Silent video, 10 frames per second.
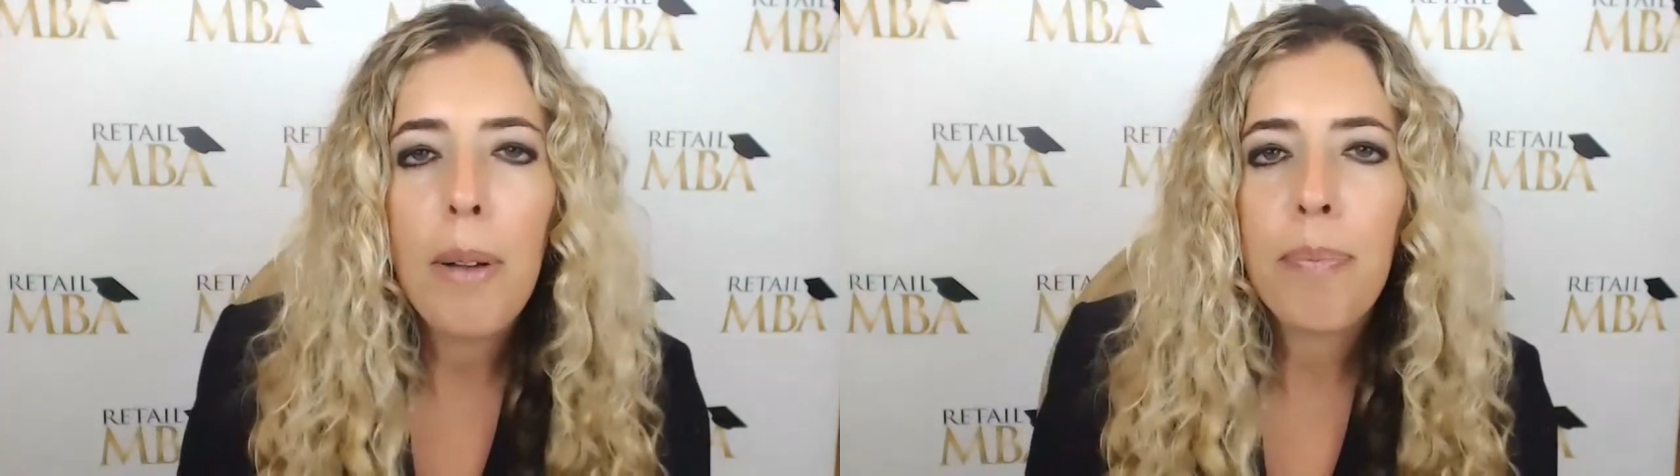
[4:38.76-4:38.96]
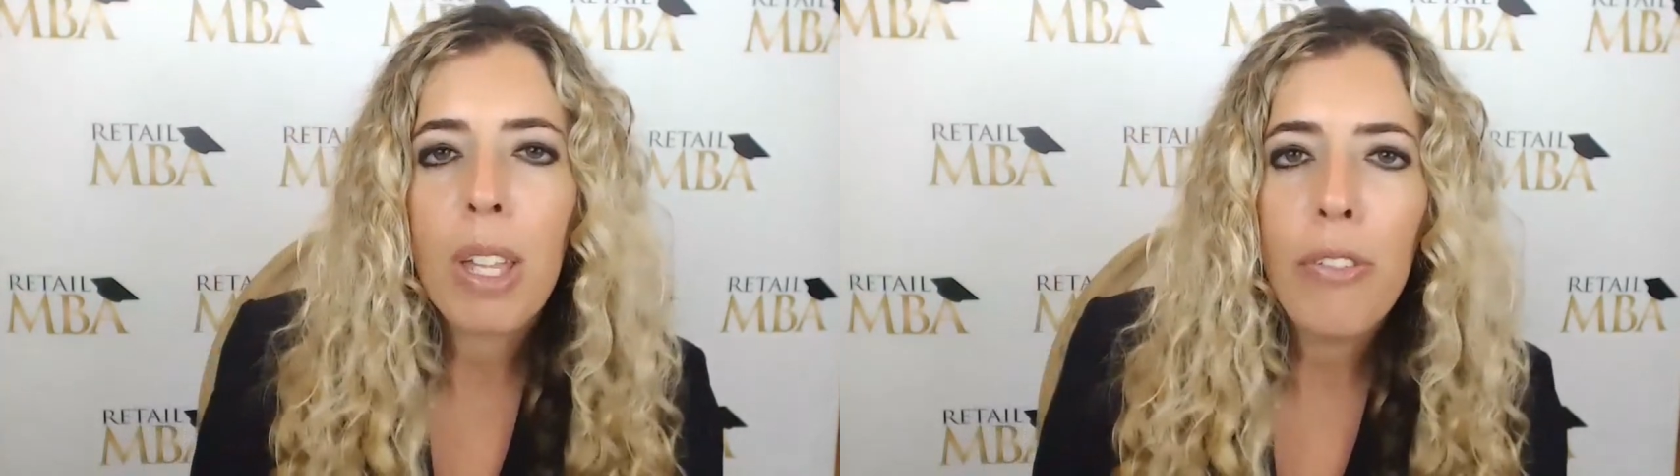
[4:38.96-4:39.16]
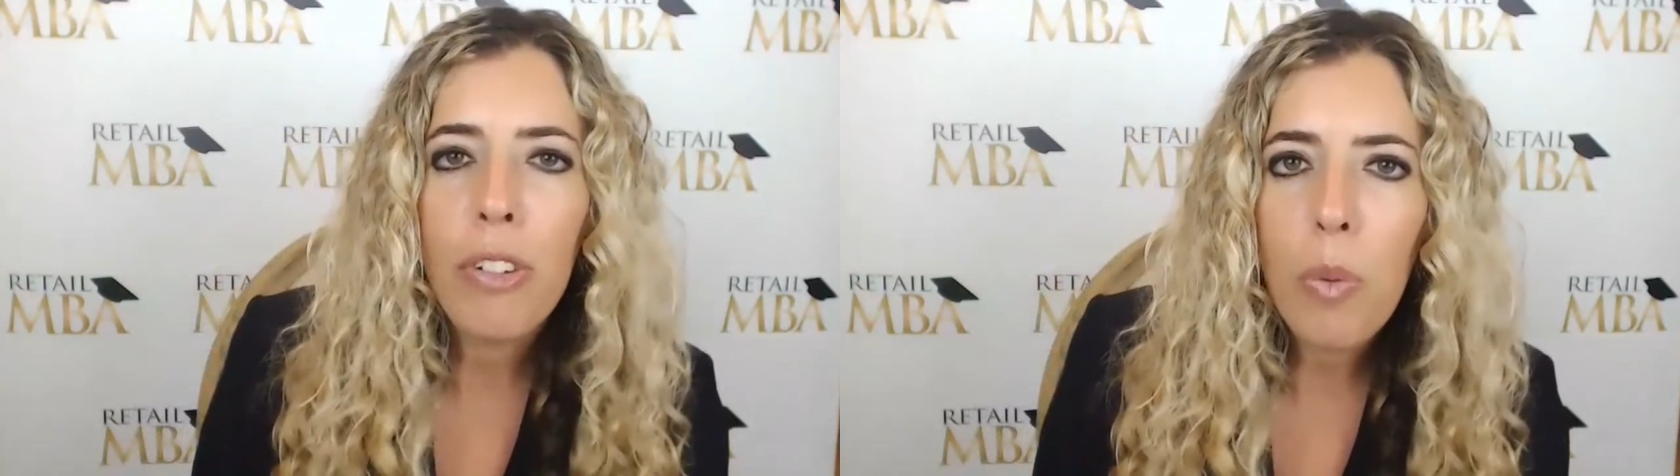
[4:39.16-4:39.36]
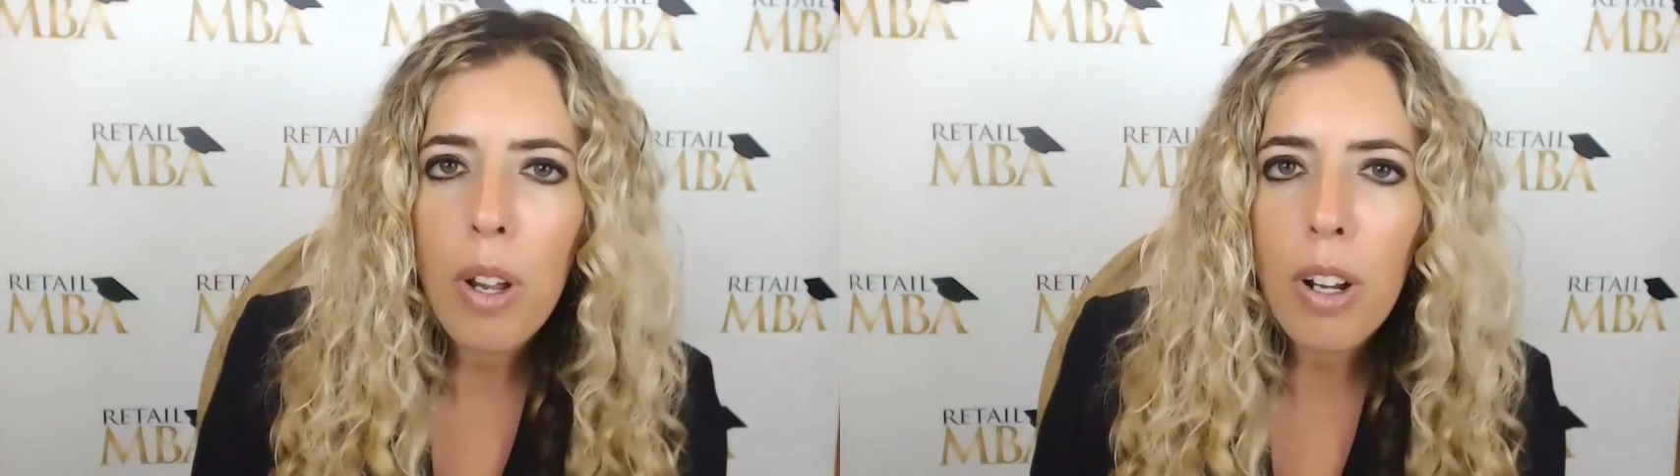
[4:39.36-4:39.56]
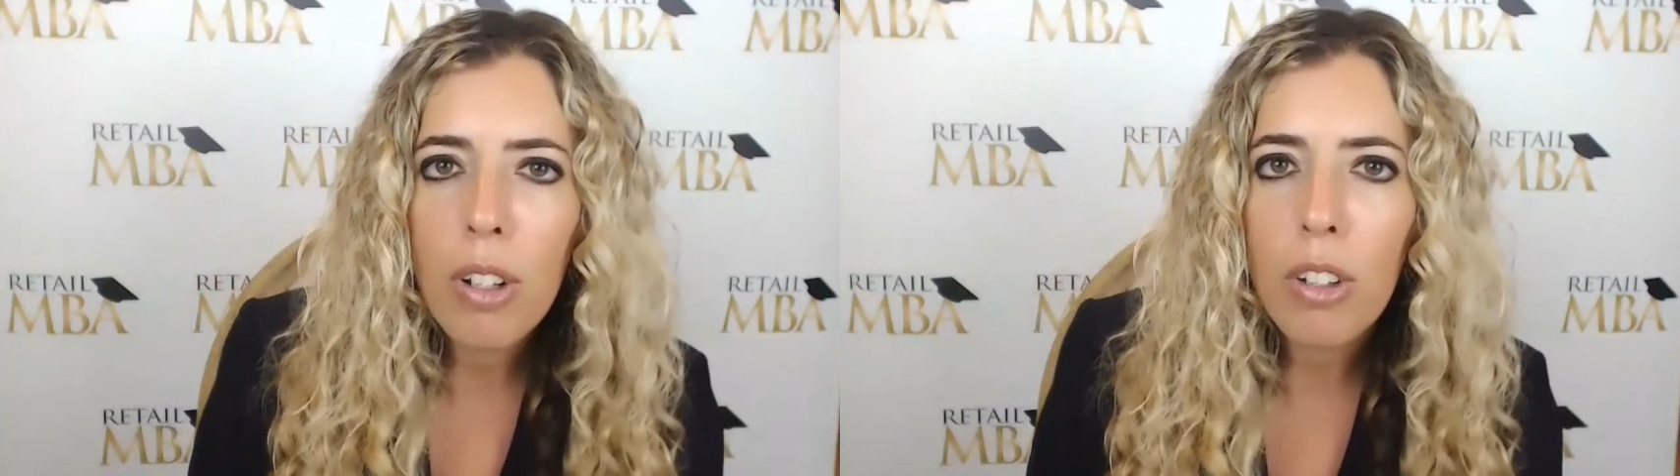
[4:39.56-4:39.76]
If you
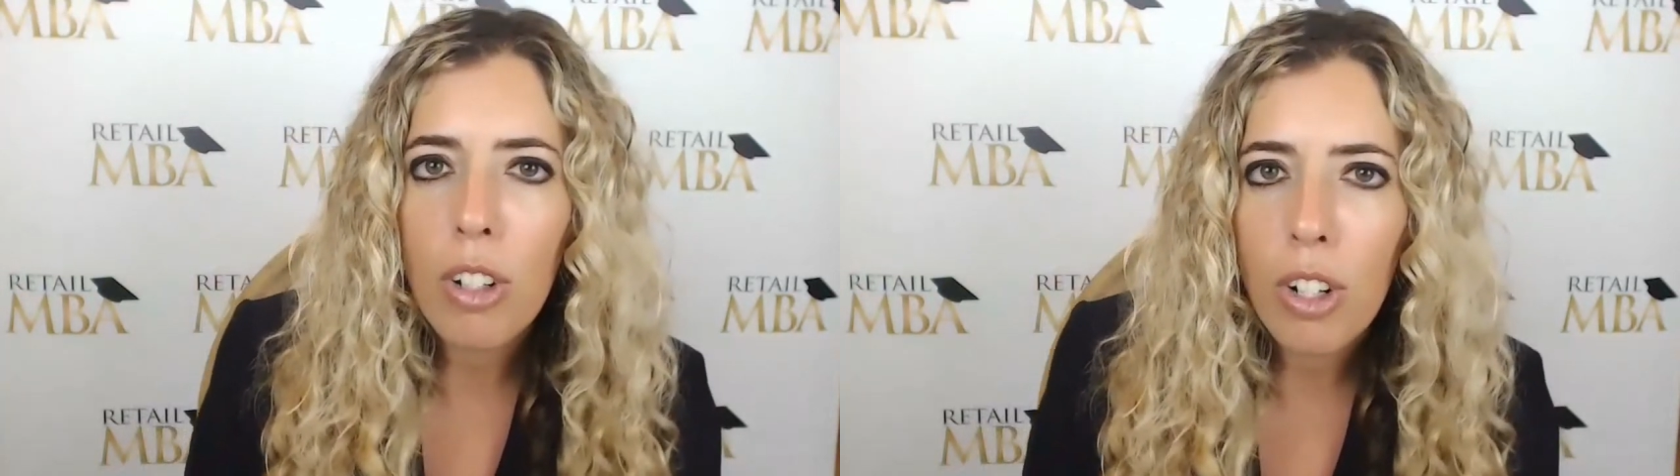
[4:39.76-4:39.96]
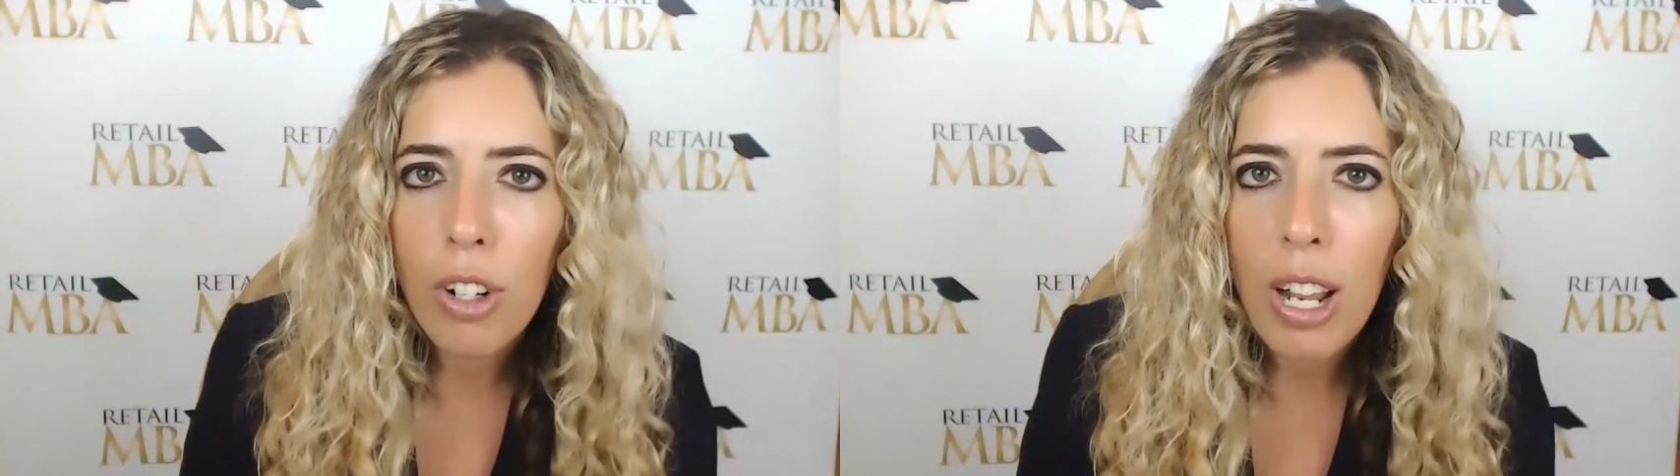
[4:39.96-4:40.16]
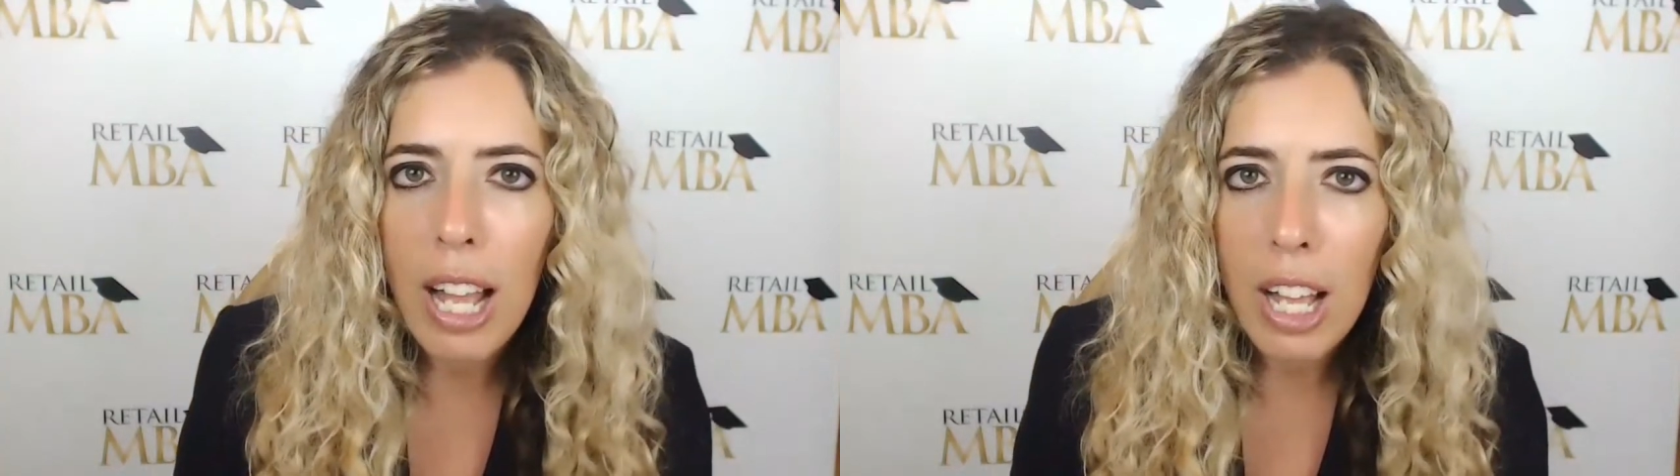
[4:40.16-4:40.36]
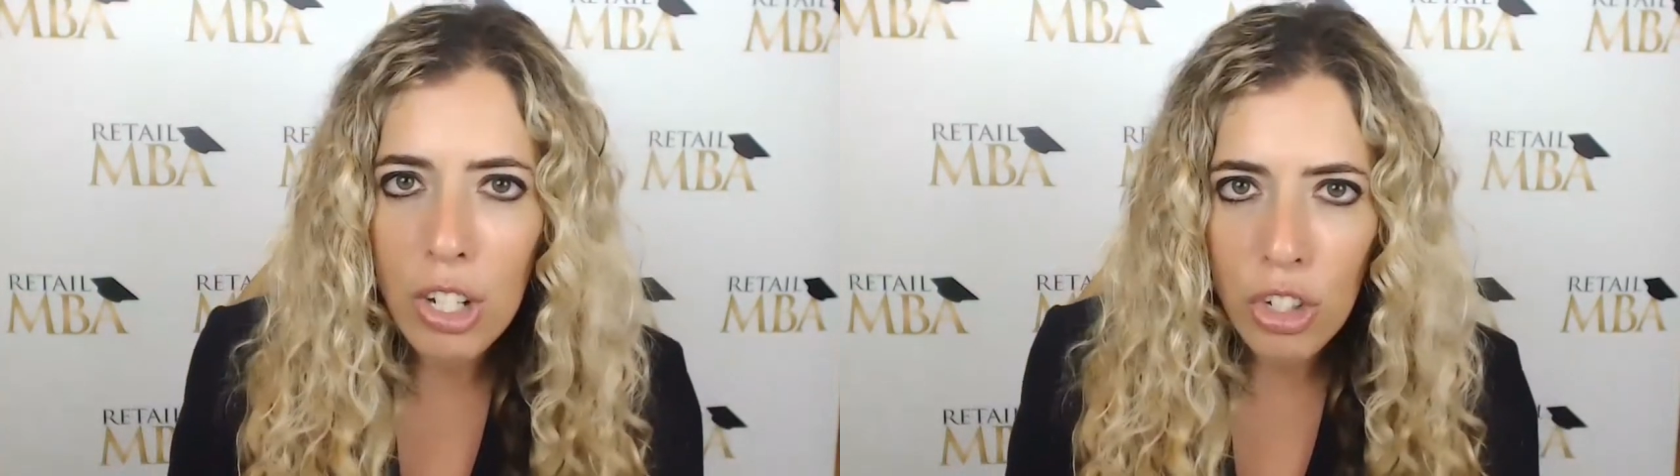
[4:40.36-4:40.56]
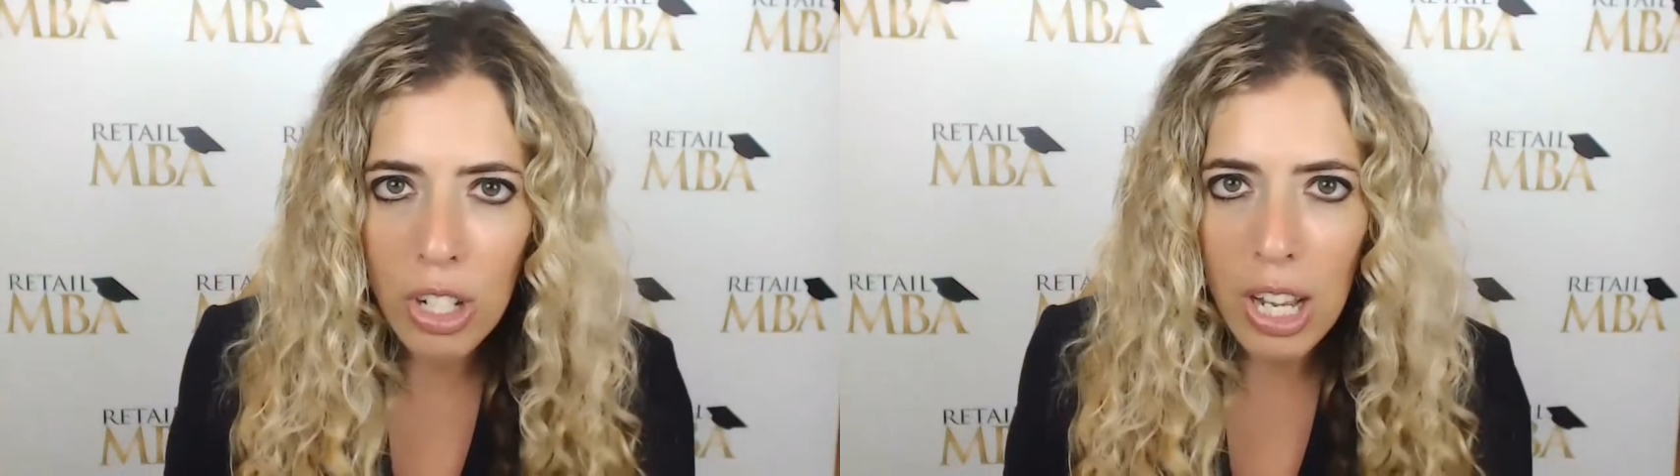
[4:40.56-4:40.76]
want to learn
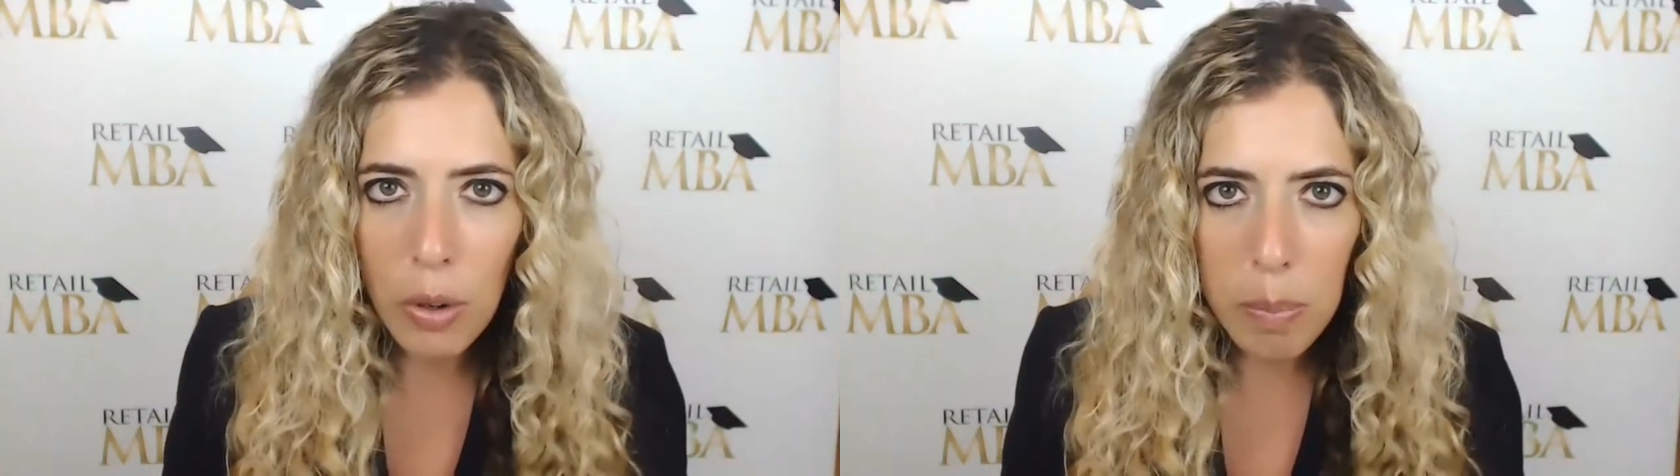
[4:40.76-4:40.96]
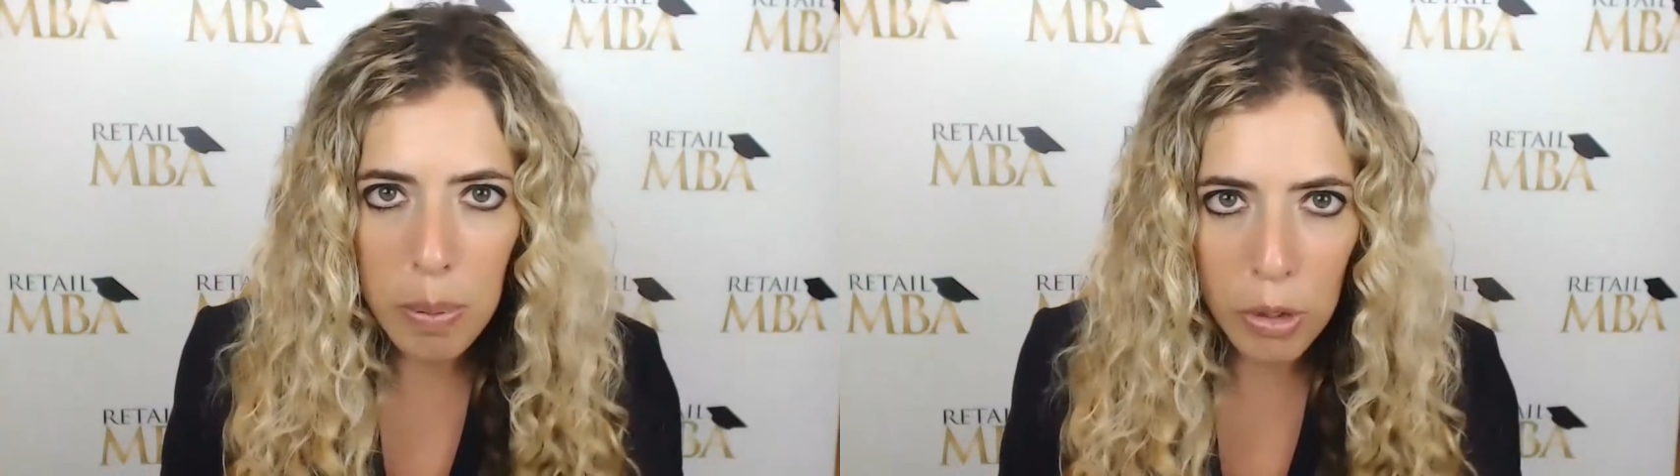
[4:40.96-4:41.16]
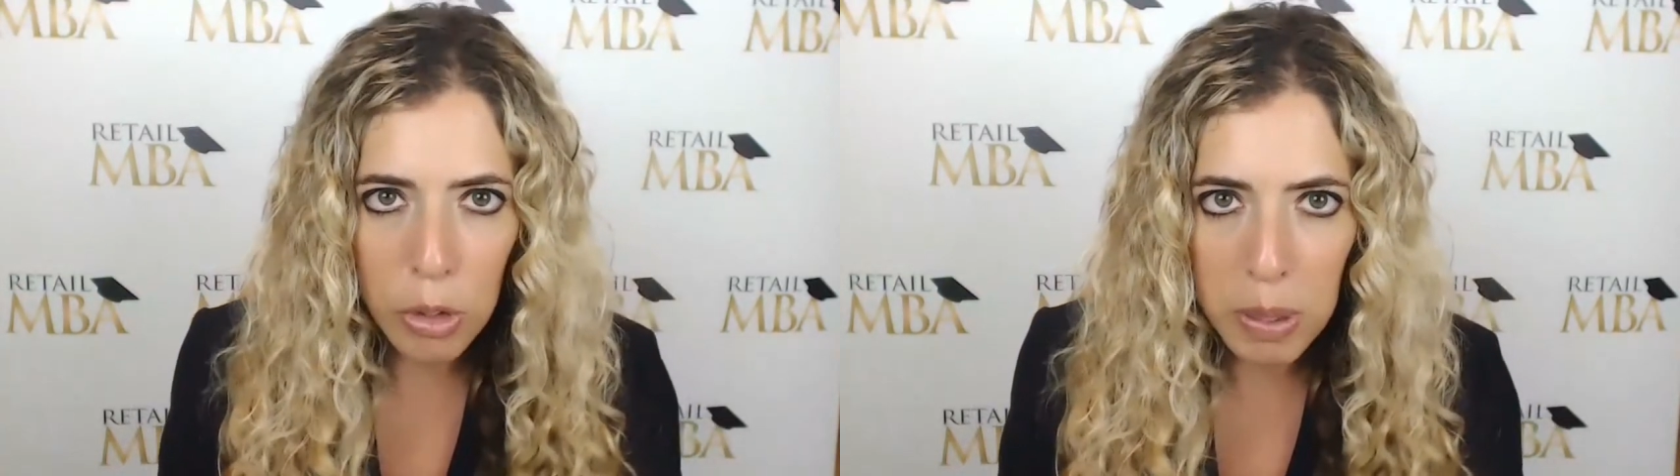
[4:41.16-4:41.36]
actually how to approach,